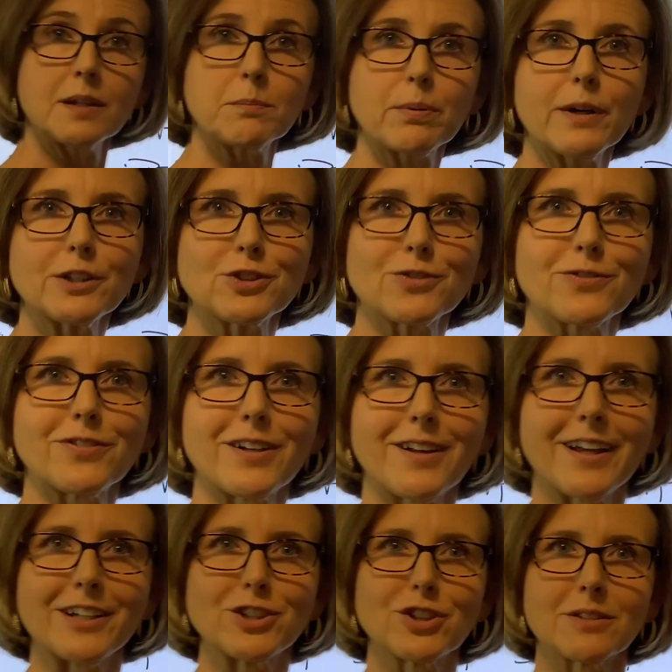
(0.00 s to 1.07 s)
in pressure
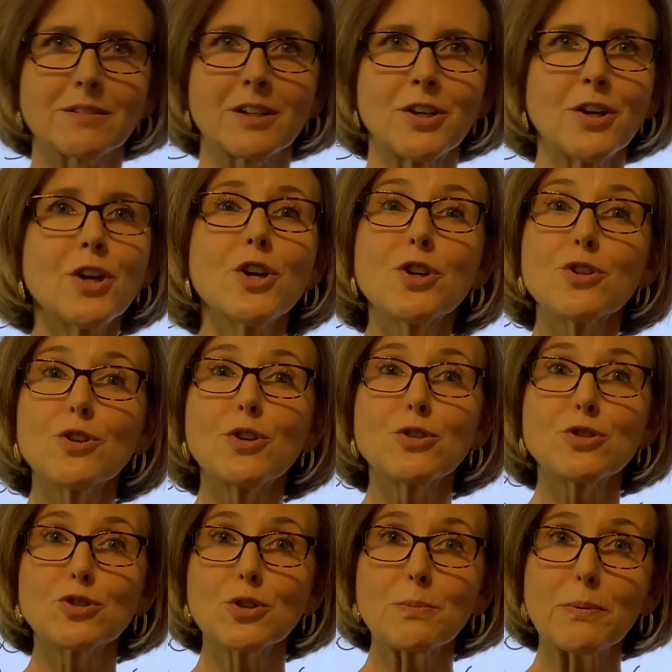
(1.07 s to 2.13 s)
ventilation.
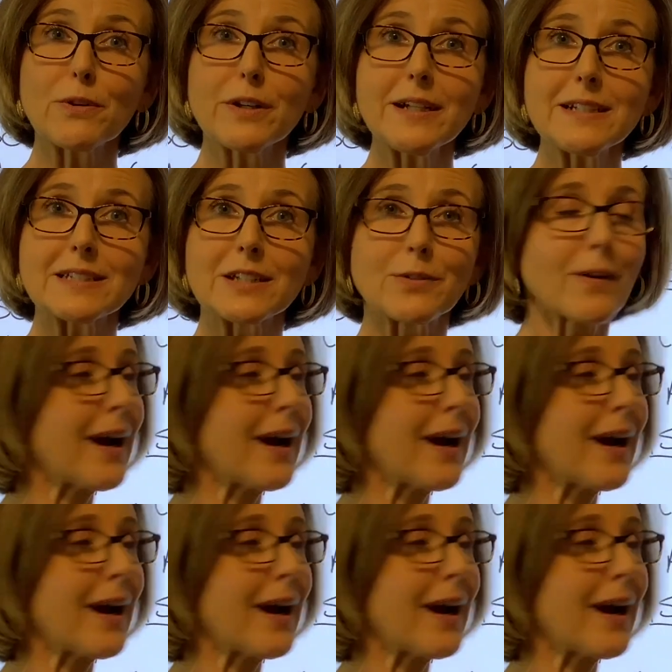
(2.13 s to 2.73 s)
Super easy,